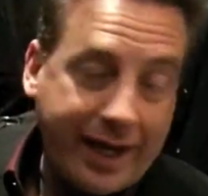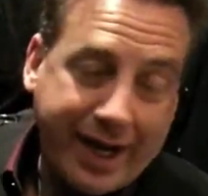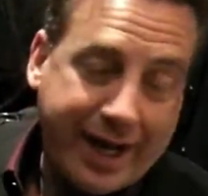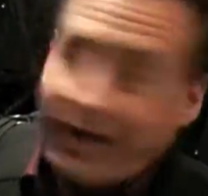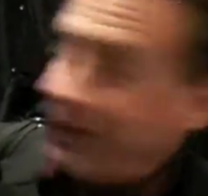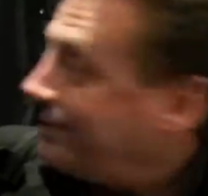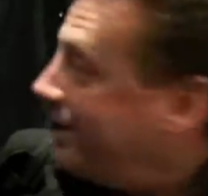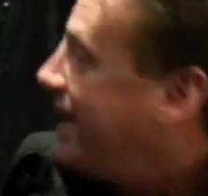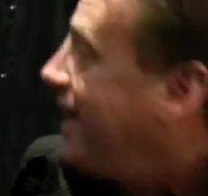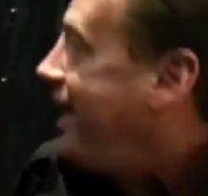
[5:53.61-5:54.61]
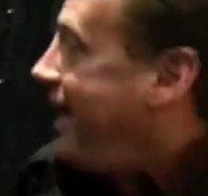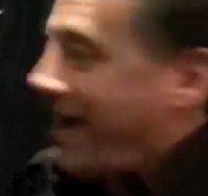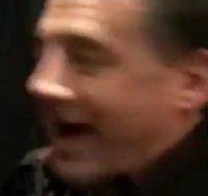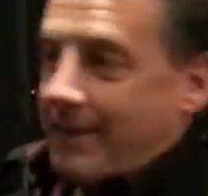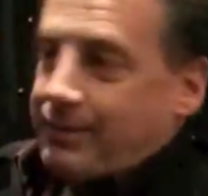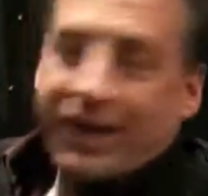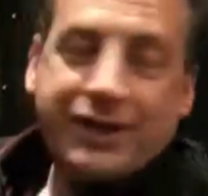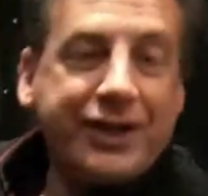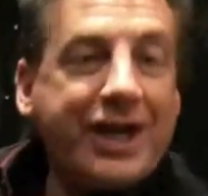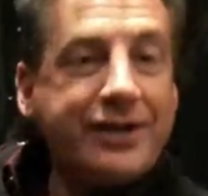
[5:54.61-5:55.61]
I
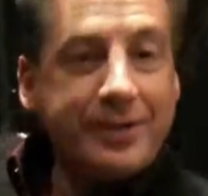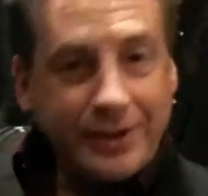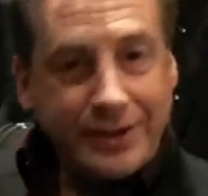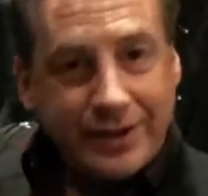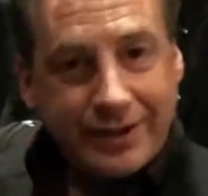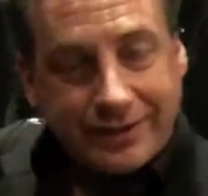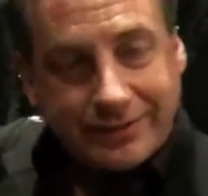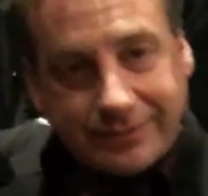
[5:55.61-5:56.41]
priced out the material.